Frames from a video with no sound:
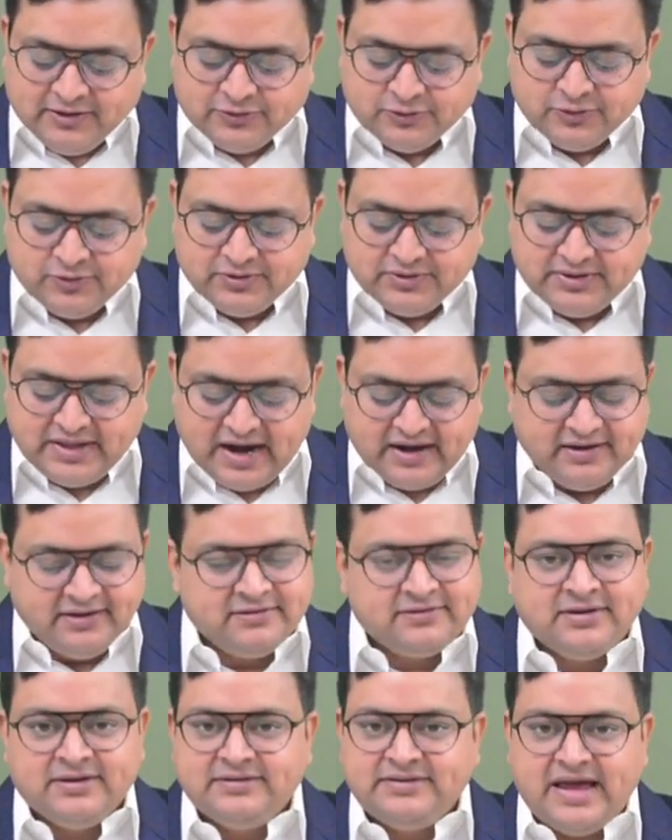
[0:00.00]
So that
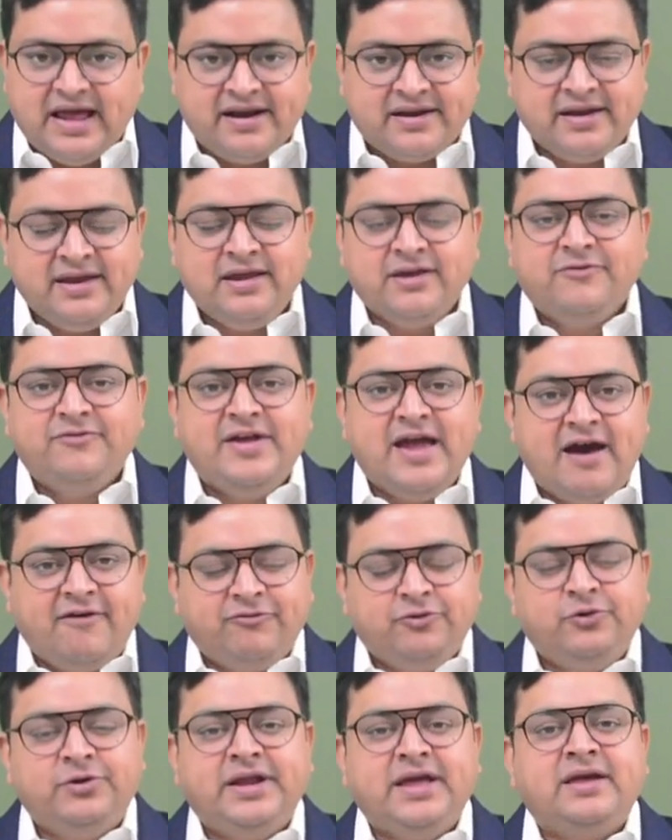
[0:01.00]
is salary. We
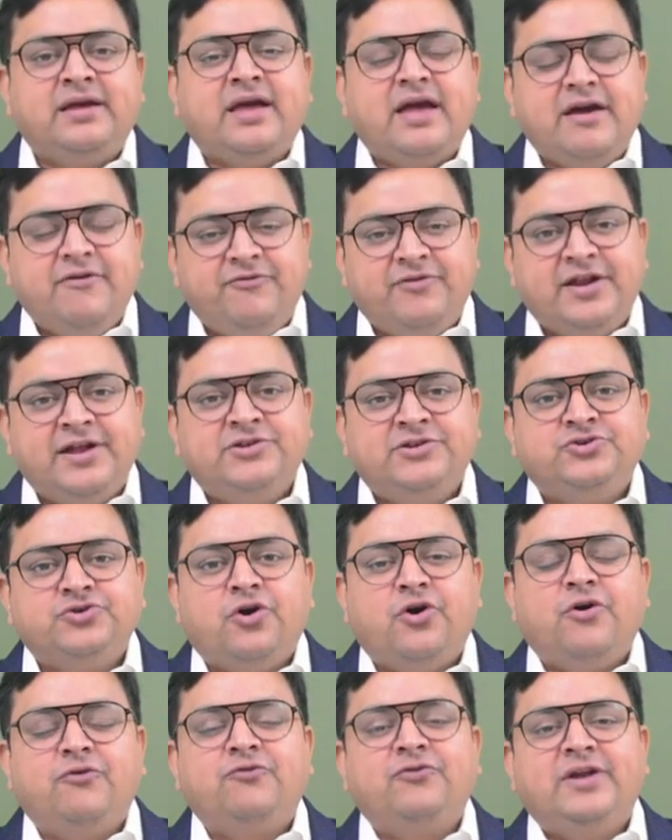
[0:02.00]
have to take average
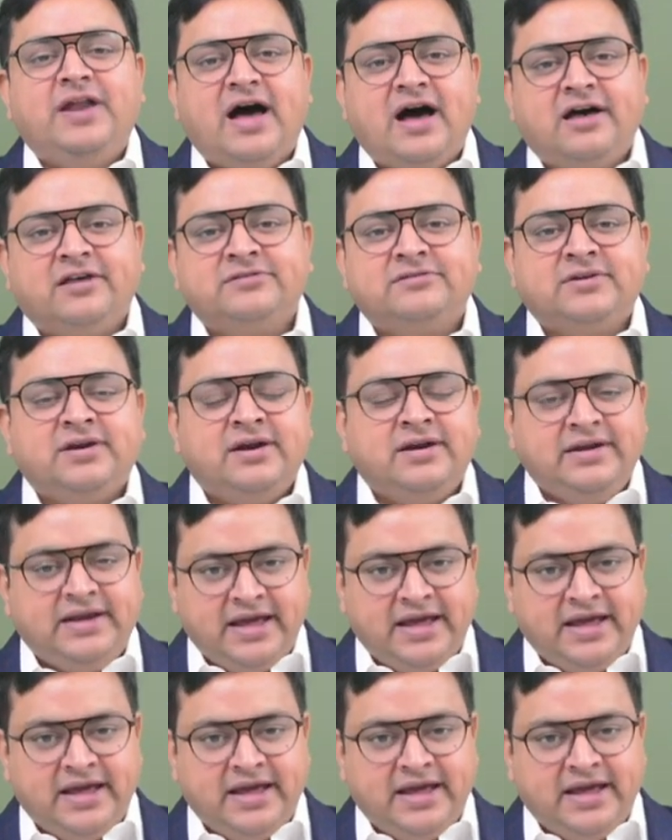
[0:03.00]
of last